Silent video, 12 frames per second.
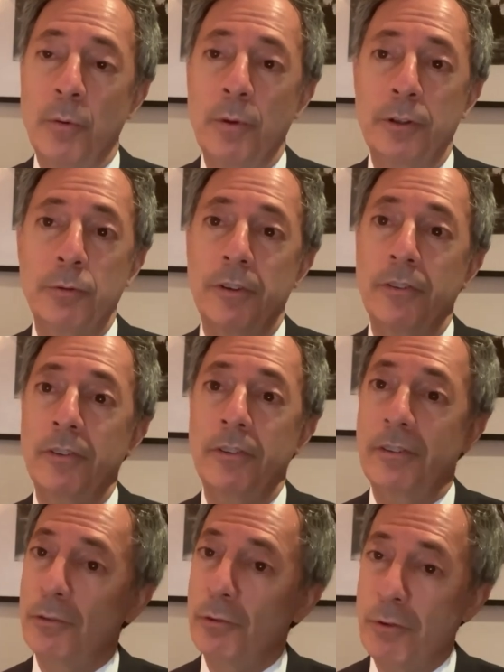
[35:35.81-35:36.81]
which
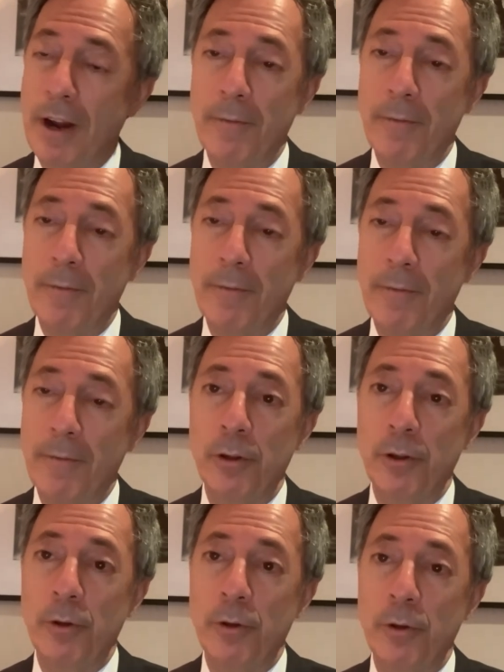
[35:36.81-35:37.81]
was travel
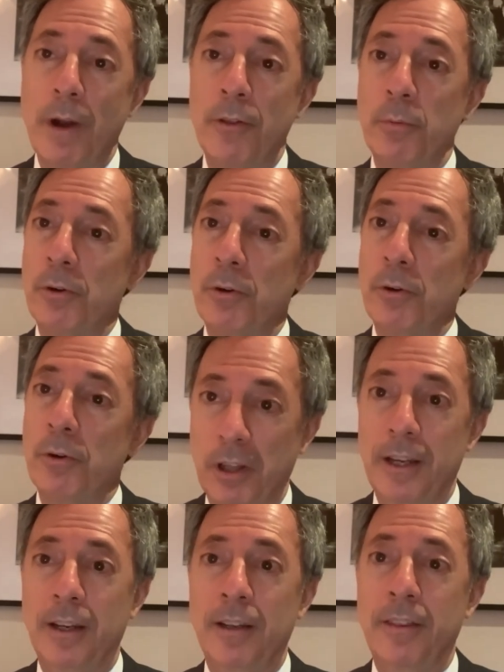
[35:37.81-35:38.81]
around the world
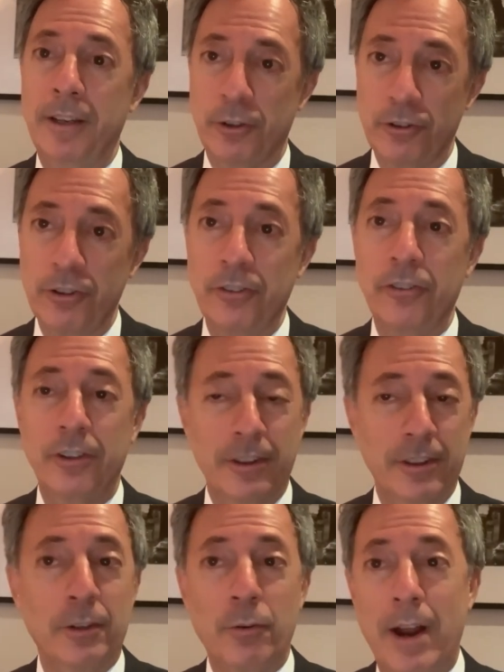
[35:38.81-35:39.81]
explaining the
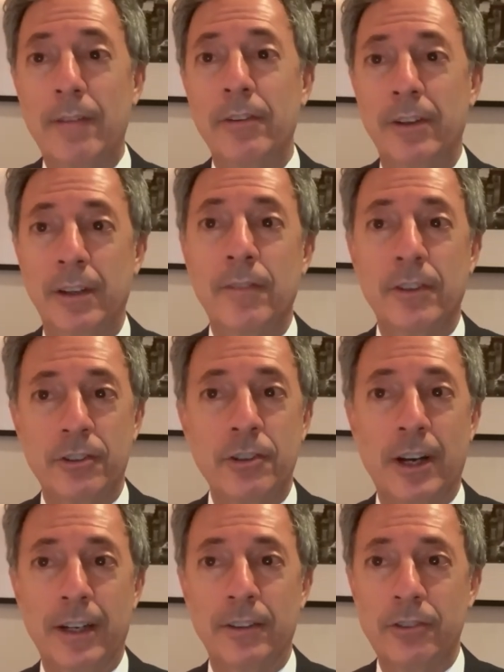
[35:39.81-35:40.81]
urgency and the
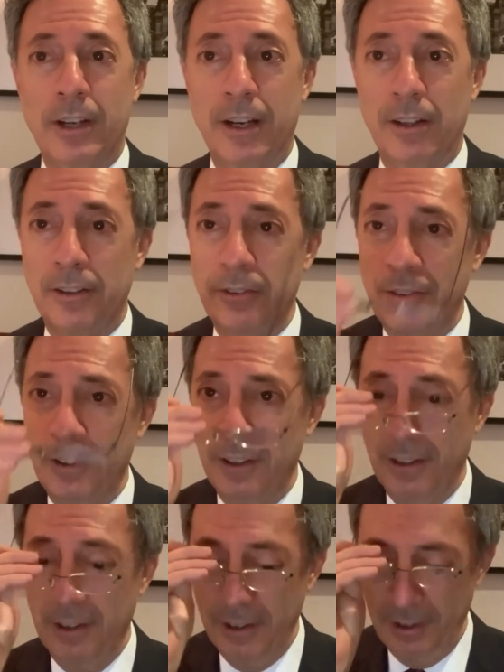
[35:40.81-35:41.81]
gravity of the China
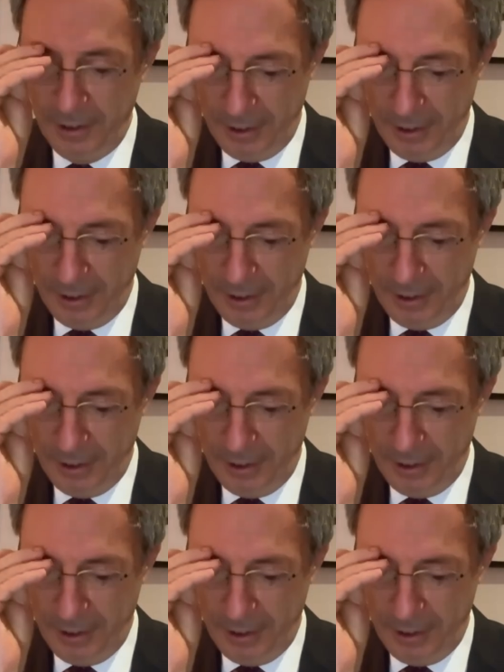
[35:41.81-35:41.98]
challenge.